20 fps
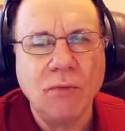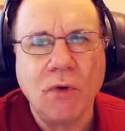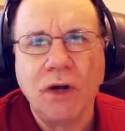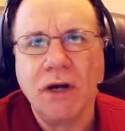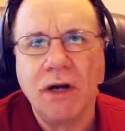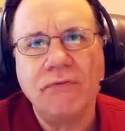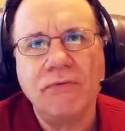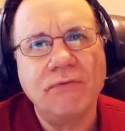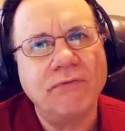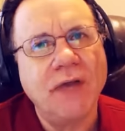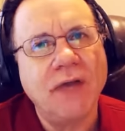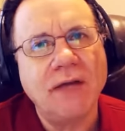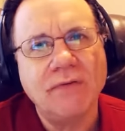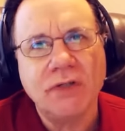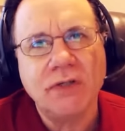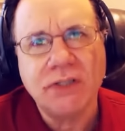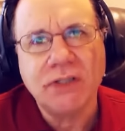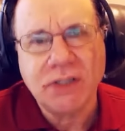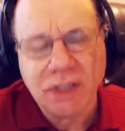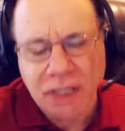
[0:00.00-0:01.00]
one of the
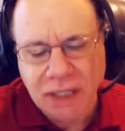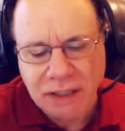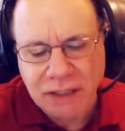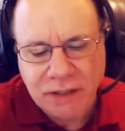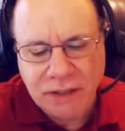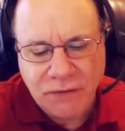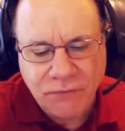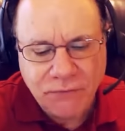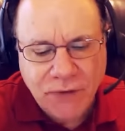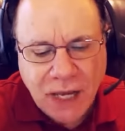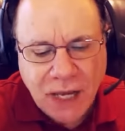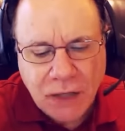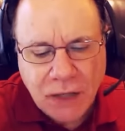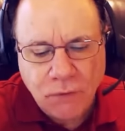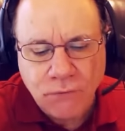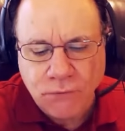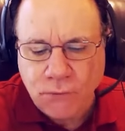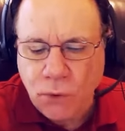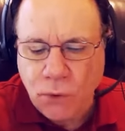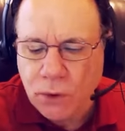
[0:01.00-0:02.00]
favorites to get to the
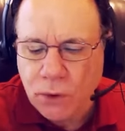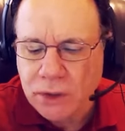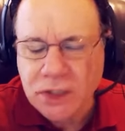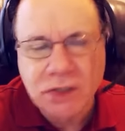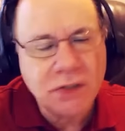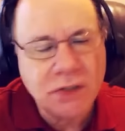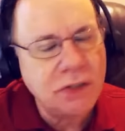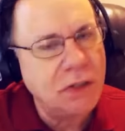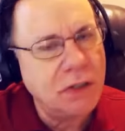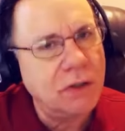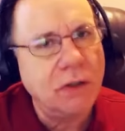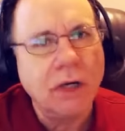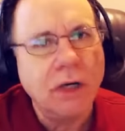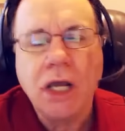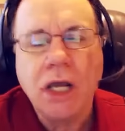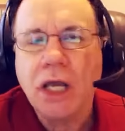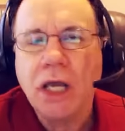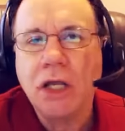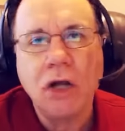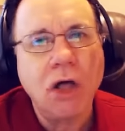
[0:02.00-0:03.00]
Final Four this year,
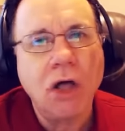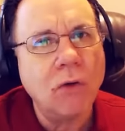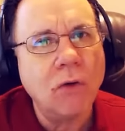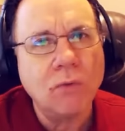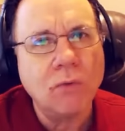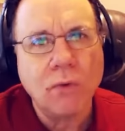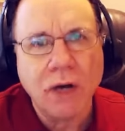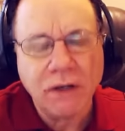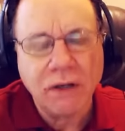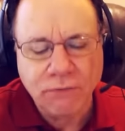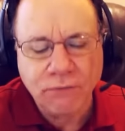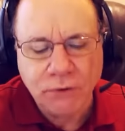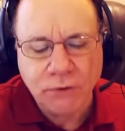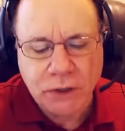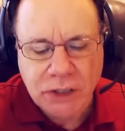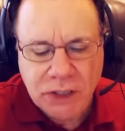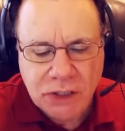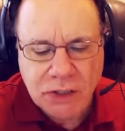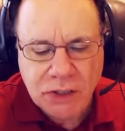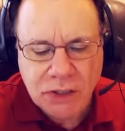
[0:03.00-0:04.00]
and all
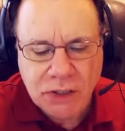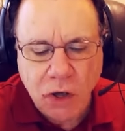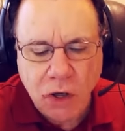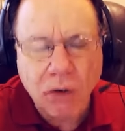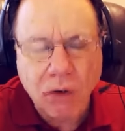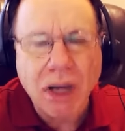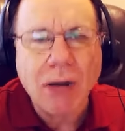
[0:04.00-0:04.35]
rightfully so.